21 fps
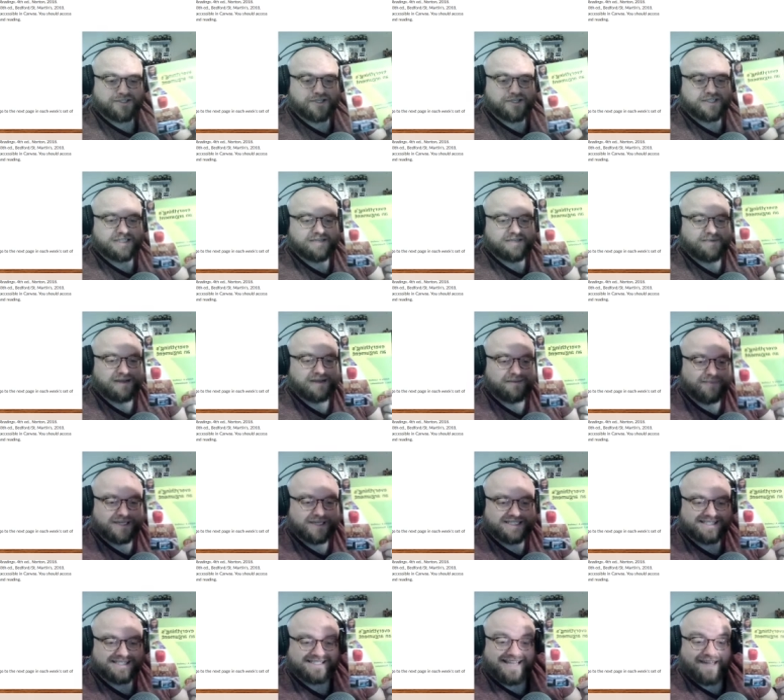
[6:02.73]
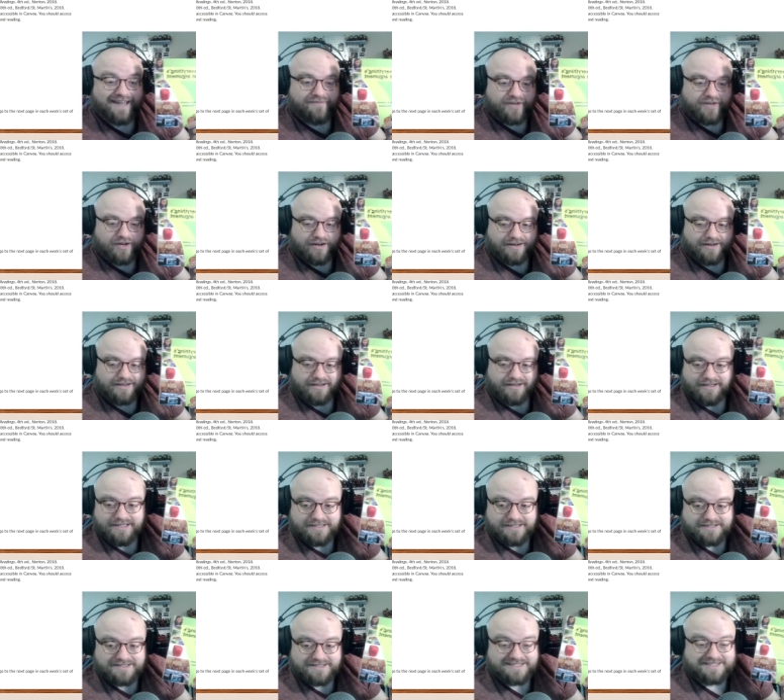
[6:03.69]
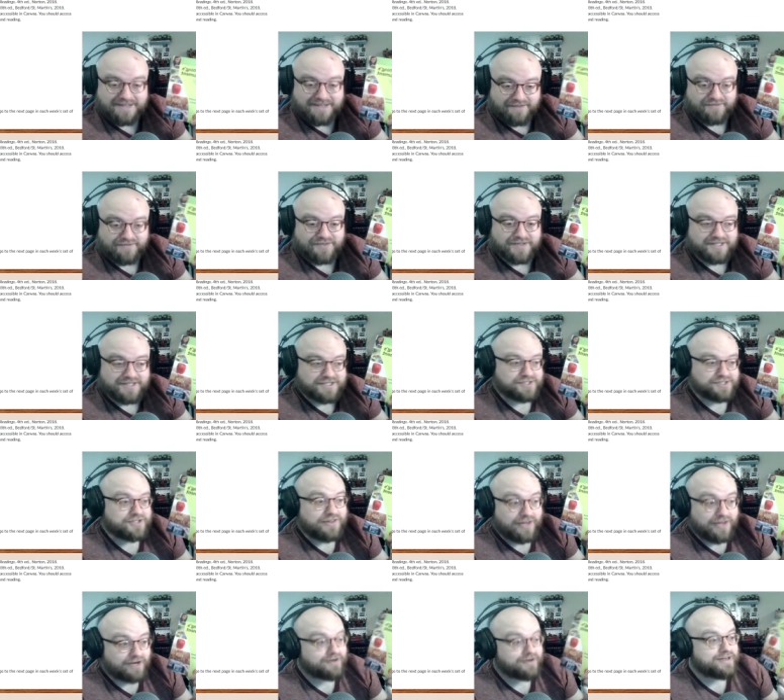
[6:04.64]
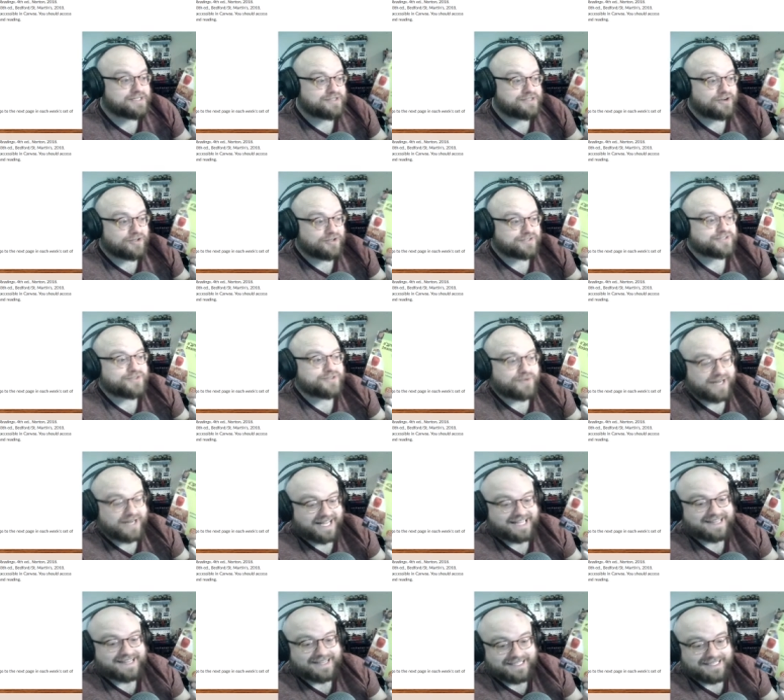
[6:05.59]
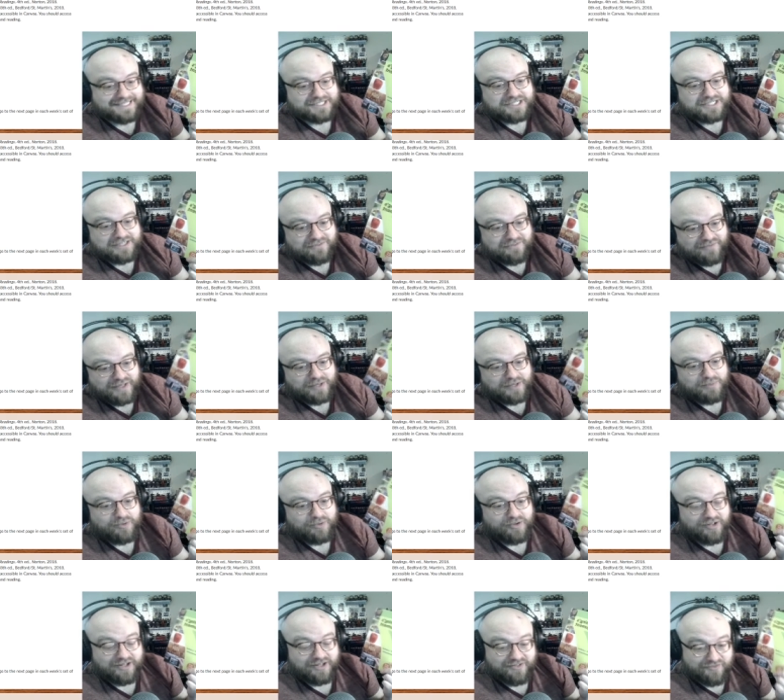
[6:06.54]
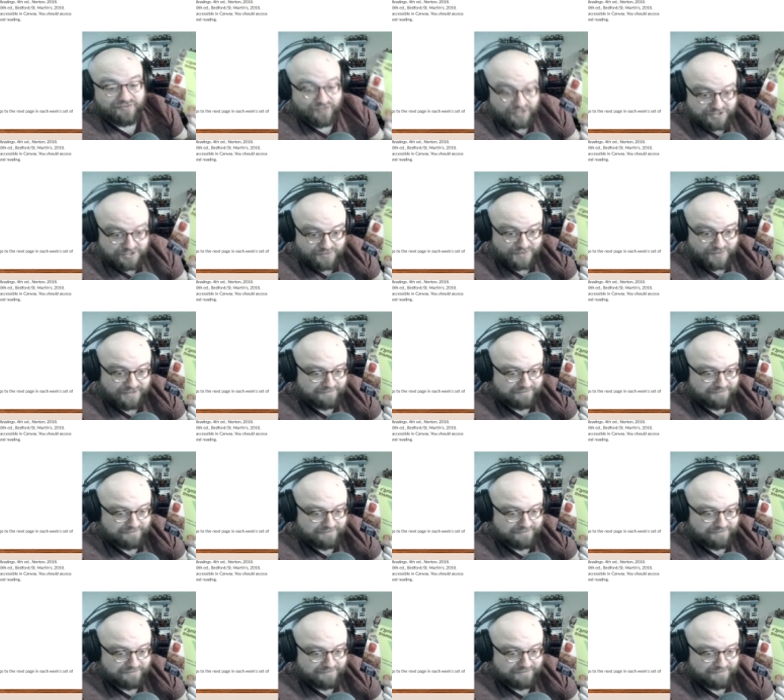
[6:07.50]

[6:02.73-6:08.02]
see by the big 7 on it, is the 7th edition. There is also an 8th edition available of this one.